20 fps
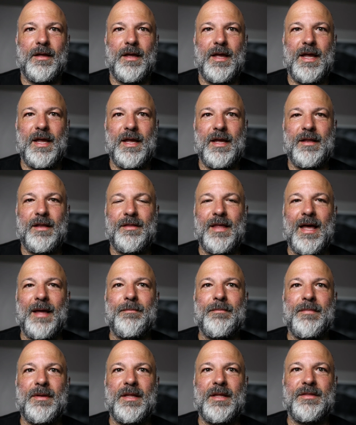And
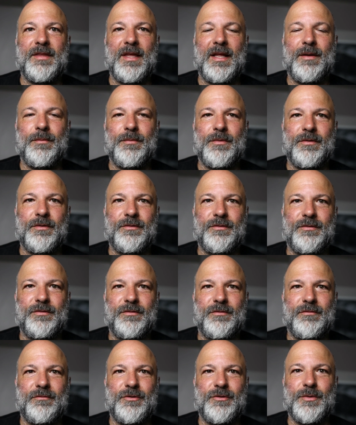that meant that it
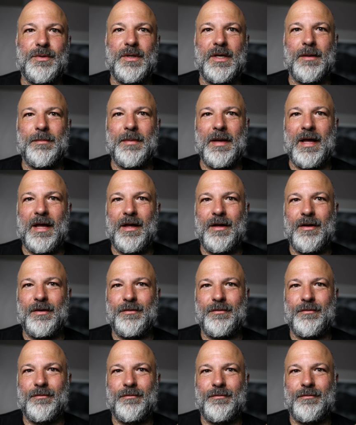was doing about